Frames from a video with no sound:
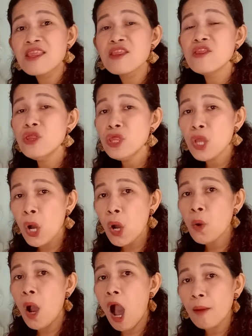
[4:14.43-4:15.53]

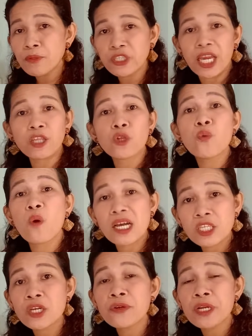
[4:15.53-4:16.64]
No object
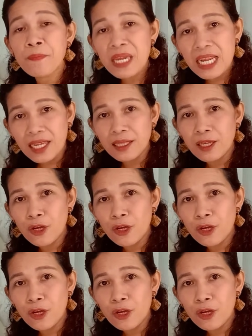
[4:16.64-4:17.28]
was repeated.